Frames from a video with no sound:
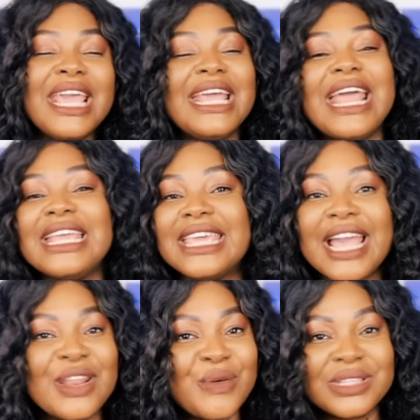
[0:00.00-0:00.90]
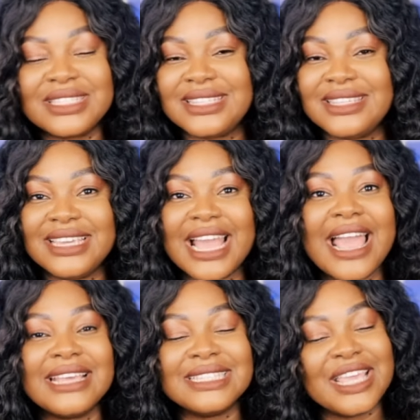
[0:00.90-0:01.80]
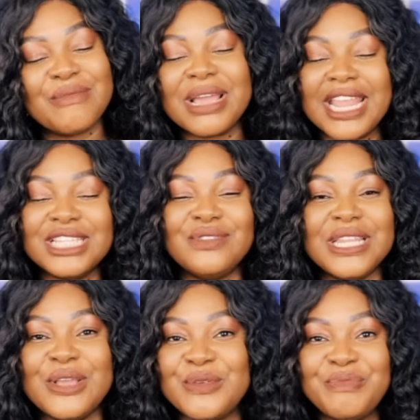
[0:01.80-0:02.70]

and I cannot wait to see you guys in my next video.